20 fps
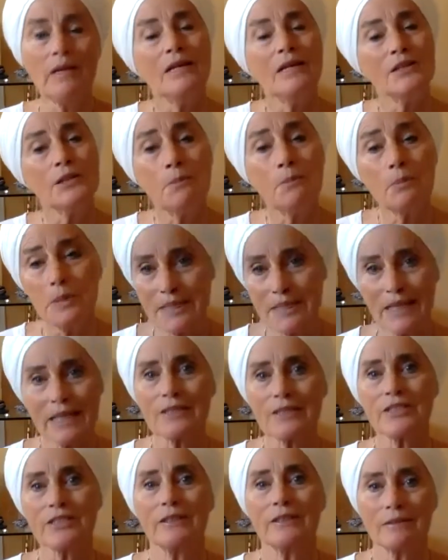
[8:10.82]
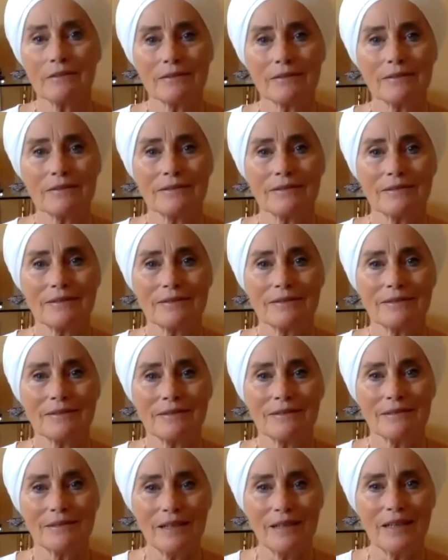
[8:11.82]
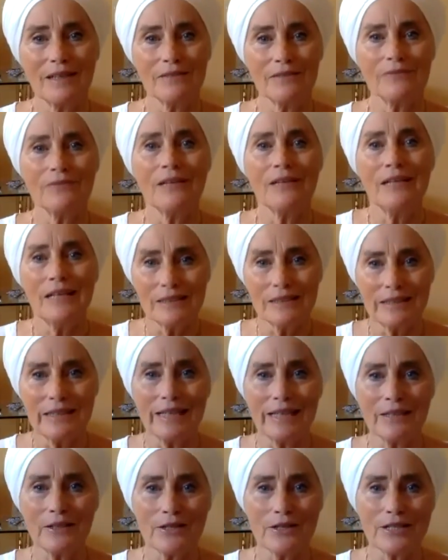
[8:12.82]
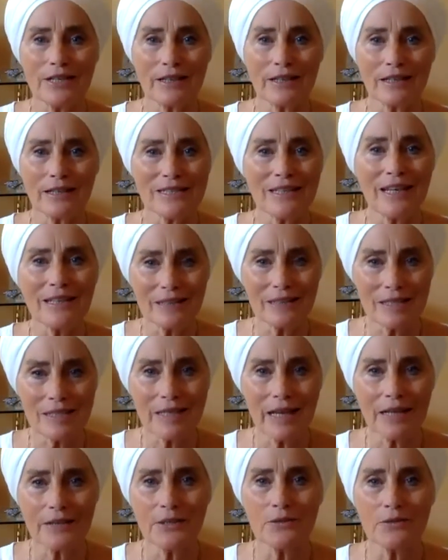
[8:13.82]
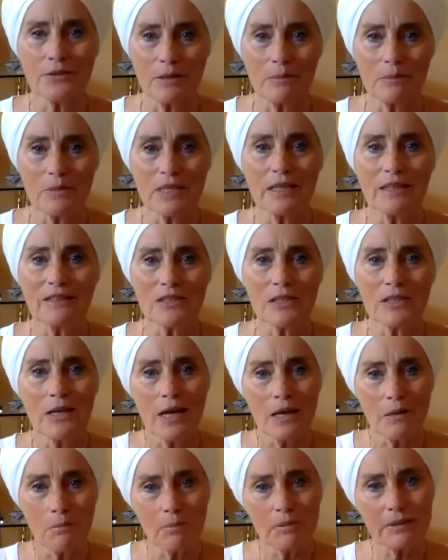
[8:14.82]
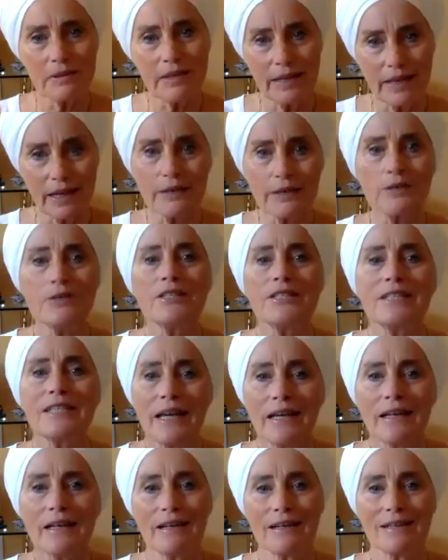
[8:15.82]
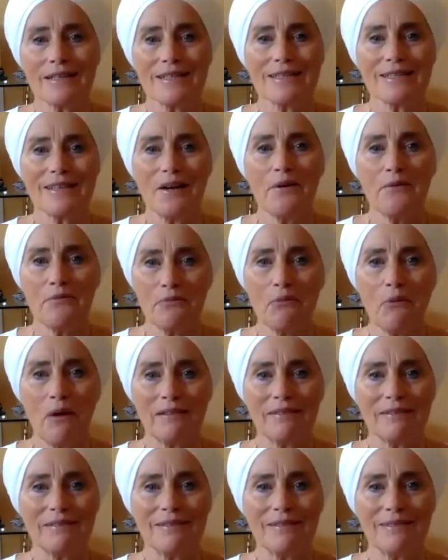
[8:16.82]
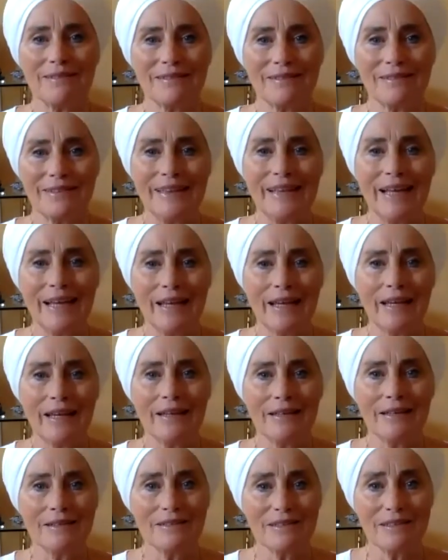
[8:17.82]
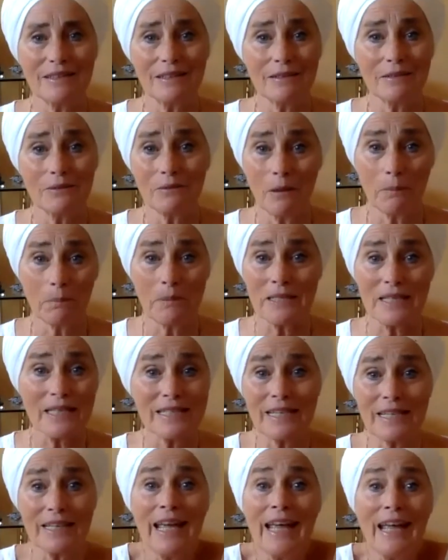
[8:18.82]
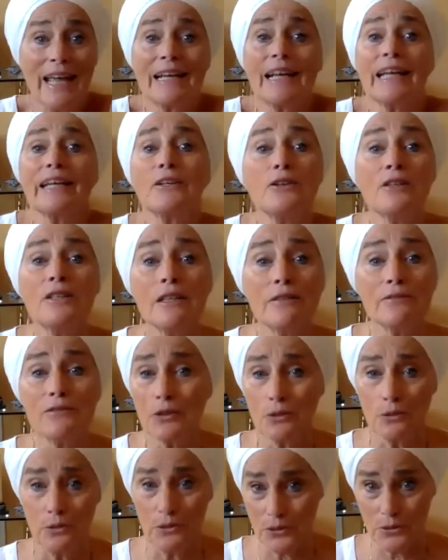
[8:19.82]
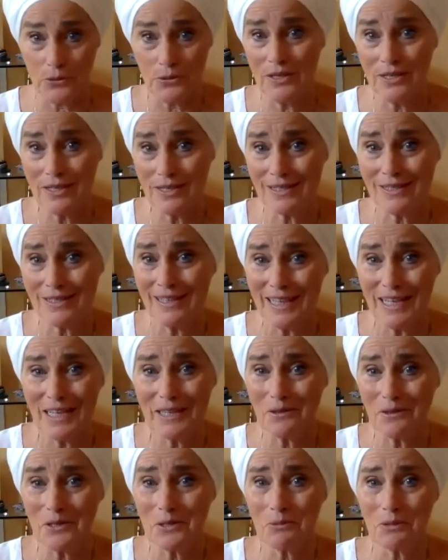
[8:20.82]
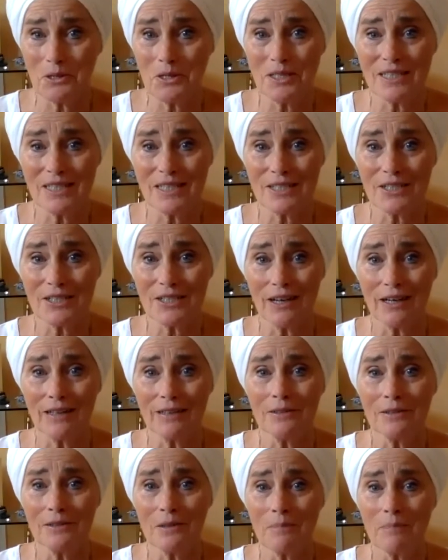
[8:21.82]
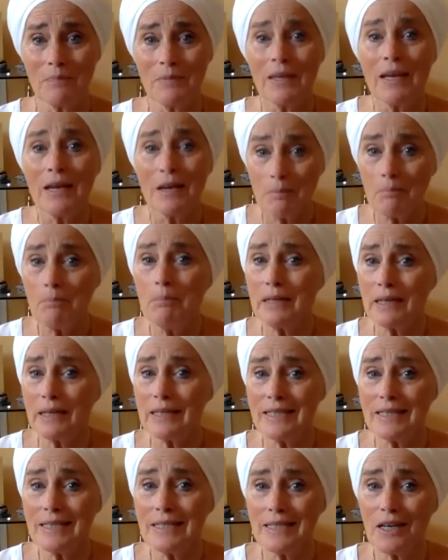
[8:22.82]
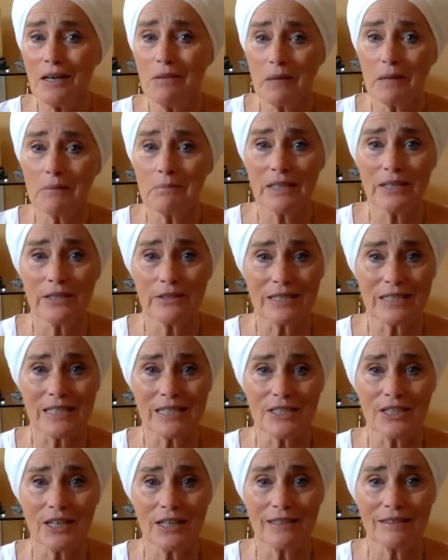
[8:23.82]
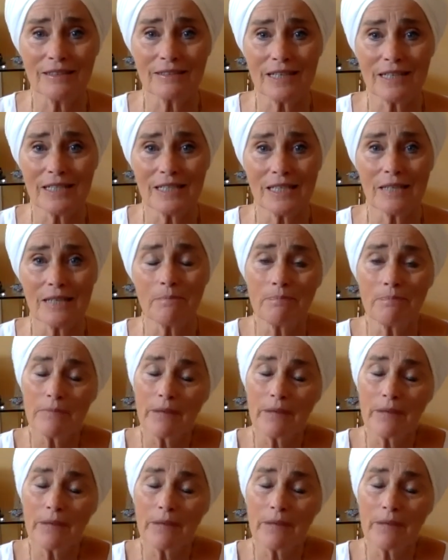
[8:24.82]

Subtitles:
the protection of the energetics, not the statue themselves, but the energetics of what they represented. And I couldn't have told you this in those words as a child, but I did tell my mother as a child, I said,